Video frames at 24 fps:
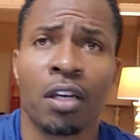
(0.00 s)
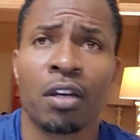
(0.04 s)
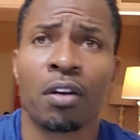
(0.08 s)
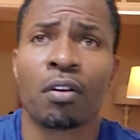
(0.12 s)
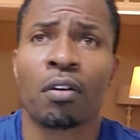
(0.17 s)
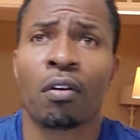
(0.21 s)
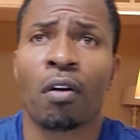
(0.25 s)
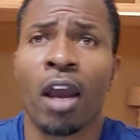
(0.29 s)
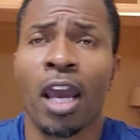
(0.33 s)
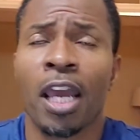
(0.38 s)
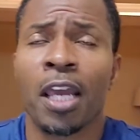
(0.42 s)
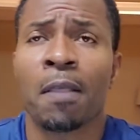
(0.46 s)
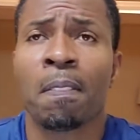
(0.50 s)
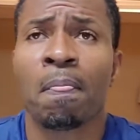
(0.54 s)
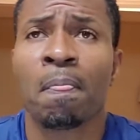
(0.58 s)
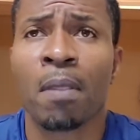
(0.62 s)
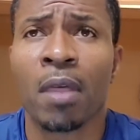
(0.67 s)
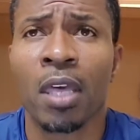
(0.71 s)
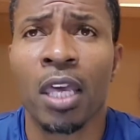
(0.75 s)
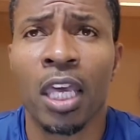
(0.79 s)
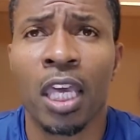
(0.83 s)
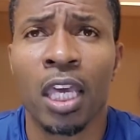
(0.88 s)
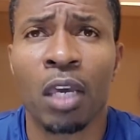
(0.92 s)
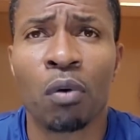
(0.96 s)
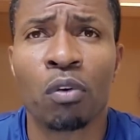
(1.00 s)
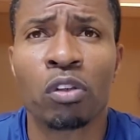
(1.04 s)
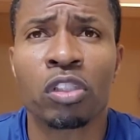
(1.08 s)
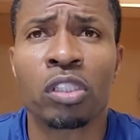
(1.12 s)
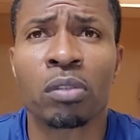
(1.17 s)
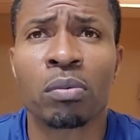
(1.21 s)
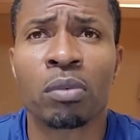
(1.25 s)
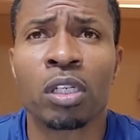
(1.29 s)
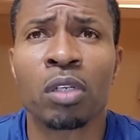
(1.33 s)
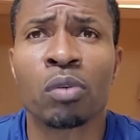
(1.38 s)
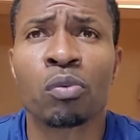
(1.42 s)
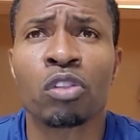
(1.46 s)
right? It was
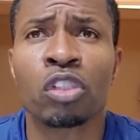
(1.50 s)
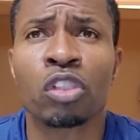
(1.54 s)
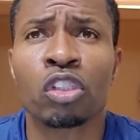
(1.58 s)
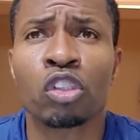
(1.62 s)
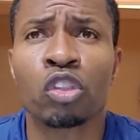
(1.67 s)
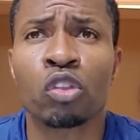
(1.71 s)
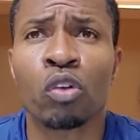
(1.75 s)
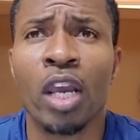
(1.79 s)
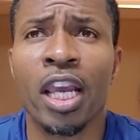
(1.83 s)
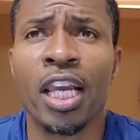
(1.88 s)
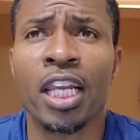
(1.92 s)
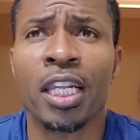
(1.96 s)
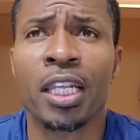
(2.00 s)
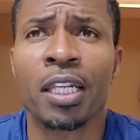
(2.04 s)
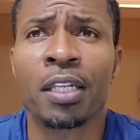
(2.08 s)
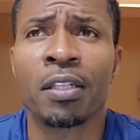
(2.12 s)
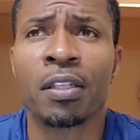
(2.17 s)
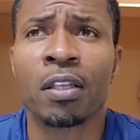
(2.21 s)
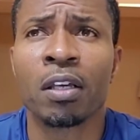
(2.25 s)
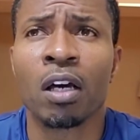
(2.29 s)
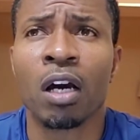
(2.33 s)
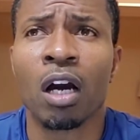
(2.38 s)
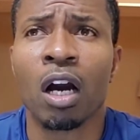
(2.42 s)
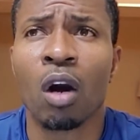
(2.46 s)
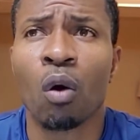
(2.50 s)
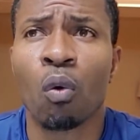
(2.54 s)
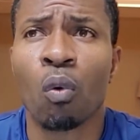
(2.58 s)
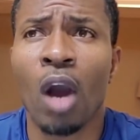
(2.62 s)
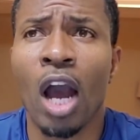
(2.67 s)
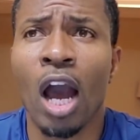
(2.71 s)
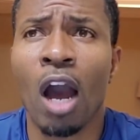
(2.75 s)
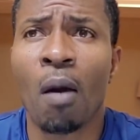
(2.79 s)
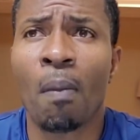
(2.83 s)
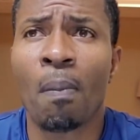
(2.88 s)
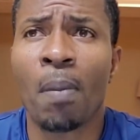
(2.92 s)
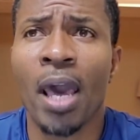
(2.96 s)
a training a
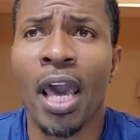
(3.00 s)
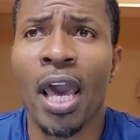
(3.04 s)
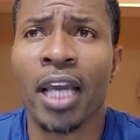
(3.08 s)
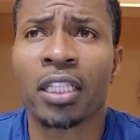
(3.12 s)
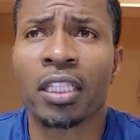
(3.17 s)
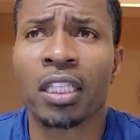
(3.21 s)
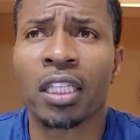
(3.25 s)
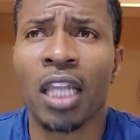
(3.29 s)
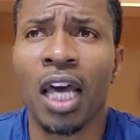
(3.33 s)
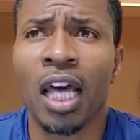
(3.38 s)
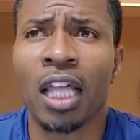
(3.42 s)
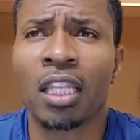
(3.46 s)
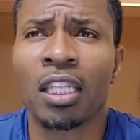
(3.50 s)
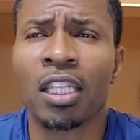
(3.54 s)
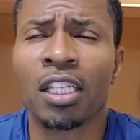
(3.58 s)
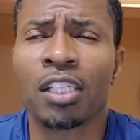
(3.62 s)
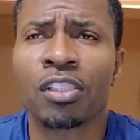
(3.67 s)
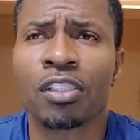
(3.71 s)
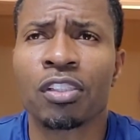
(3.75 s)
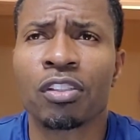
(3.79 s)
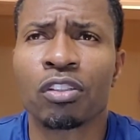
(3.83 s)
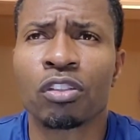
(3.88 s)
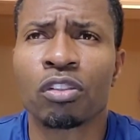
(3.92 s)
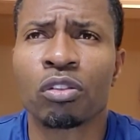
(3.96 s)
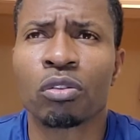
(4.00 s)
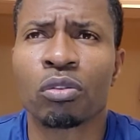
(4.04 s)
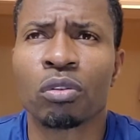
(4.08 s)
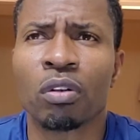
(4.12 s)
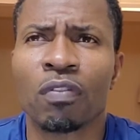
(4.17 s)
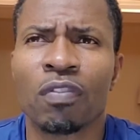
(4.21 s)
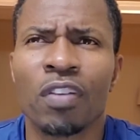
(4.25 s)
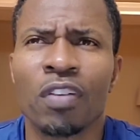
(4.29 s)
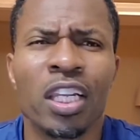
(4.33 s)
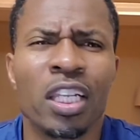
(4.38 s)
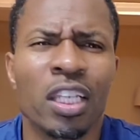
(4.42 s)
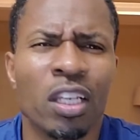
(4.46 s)
while back that I listened to, a
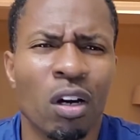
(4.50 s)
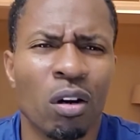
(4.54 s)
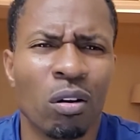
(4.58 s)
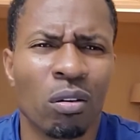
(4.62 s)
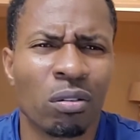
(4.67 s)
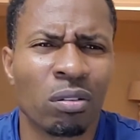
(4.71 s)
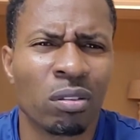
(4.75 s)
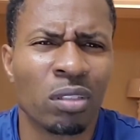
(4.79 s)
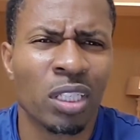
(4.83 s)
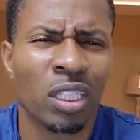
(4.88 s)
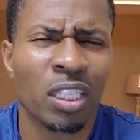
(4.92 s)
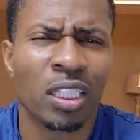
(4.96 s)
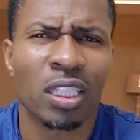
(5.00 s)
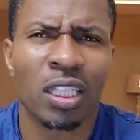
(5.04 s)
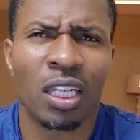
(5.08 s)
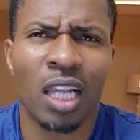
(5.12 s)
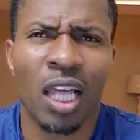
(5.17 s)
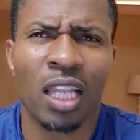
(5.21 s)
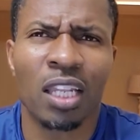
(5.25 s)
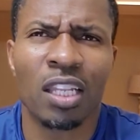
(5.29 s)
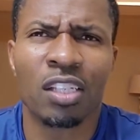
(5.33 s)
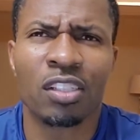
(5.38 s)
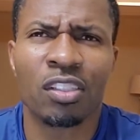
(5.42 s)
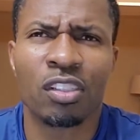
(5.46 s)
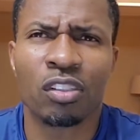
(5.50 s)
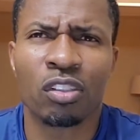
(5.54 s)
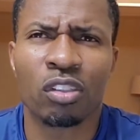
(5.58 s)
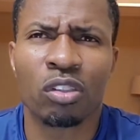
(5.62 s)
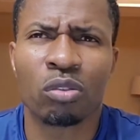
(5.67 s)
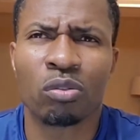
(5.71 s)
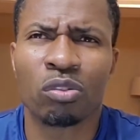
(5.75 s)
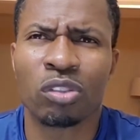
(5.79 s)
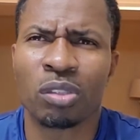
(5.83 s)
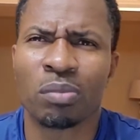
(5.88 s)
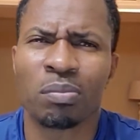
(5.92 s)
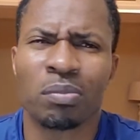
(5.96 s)
video that I listened to
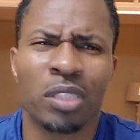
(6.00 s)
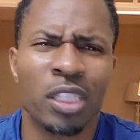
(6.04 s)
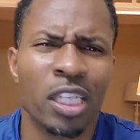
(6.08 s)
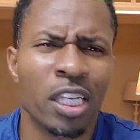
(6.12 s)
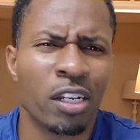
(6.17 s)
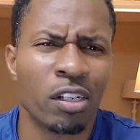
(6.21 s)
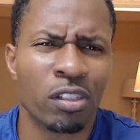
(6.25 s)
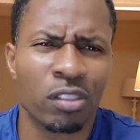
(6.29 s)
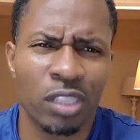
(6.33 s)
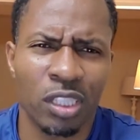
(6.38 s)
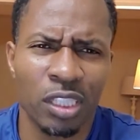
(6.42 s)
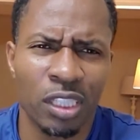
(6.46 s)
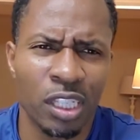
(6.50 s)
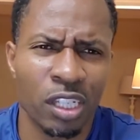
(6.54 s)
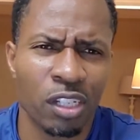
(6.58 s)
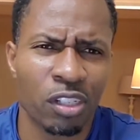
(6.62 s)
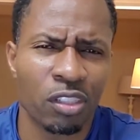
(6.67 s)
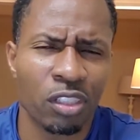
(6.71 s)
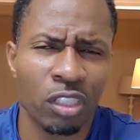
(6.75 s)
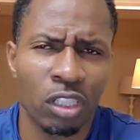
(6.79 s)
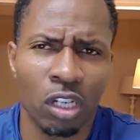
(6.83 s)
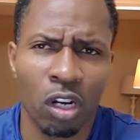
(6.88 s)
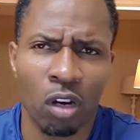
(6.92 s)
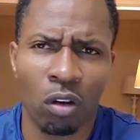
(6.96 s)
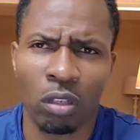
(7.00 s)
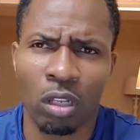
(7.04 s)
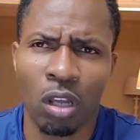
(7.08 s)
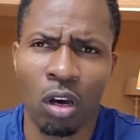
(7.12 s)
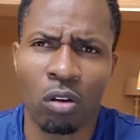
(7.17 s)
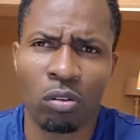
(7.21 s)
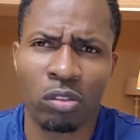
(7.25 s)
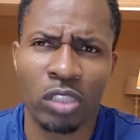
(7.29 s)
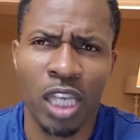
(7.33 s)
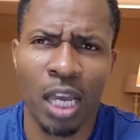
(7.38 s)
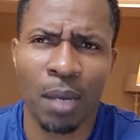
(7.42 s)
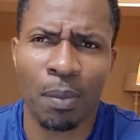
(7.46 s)
some years and years ago, a
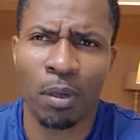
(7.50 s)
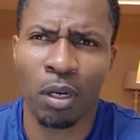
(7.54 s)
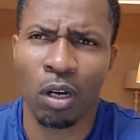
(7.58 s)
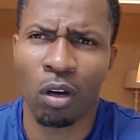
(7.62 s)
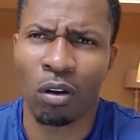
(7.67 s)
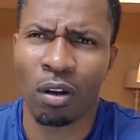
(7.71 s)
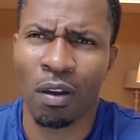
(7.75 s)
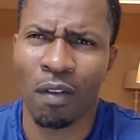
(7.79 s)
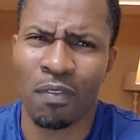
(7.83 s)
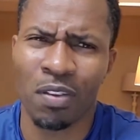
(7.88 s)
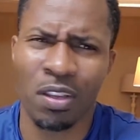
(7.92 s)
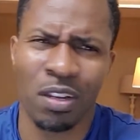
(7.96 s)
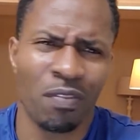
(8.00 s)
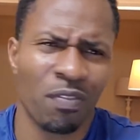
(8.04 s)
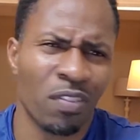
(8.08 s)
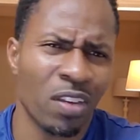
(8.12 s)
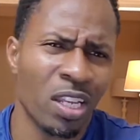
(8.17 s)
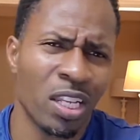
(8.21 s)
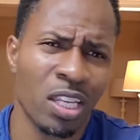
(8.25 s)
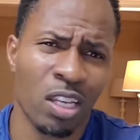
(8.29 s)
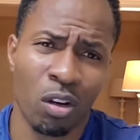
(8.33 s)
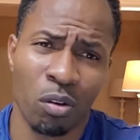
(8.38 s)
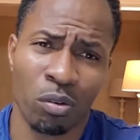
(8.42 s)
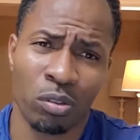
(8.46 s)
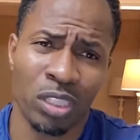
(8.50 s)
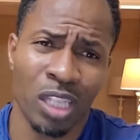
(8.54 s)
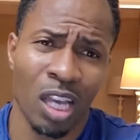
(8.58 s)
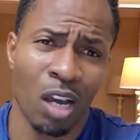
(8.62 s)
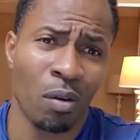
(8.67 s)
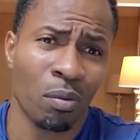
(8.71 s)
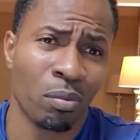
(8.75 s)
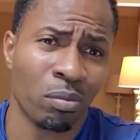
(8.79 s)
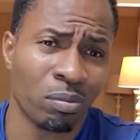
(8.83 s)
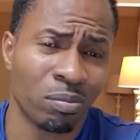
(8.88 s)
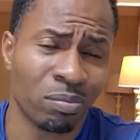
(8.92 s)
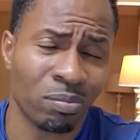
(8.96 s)
long time ago. That video was
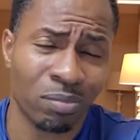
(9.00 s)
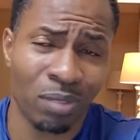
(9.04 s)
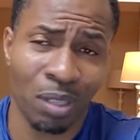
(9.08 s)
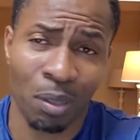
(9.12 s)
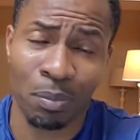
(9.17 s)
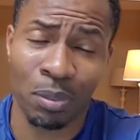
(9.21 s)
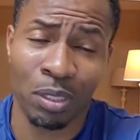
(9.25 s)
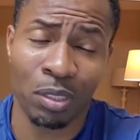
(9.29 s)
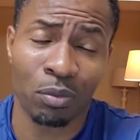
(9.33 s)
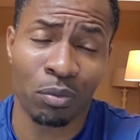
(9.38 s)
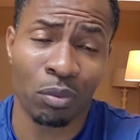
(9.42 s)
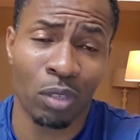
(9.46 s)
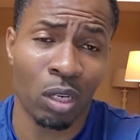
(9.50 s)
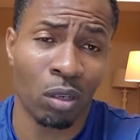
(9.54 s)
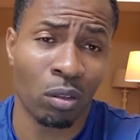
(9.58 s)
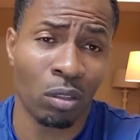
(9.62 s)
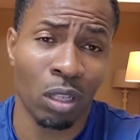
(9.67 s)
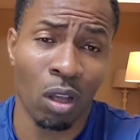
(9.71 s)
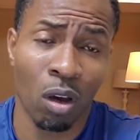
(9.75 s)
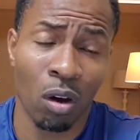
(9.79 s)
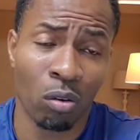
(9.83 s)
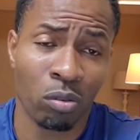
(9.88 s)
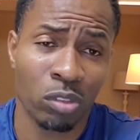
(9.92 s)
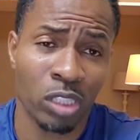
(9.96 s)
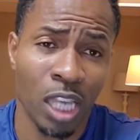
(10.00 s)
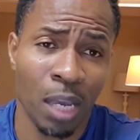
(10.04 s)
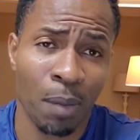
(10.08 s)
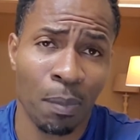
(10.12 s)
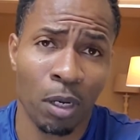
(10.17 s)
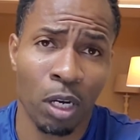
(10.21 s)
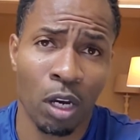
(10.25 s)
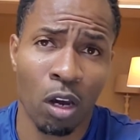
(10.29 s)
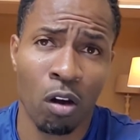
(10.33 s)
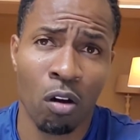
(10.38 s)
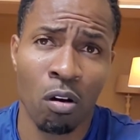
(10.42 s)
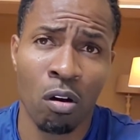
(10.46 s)
out, a long time
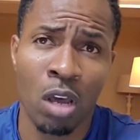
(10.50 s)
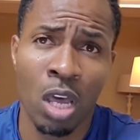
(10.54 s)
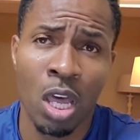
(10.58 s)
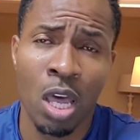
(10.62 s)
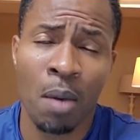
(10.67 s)
ago.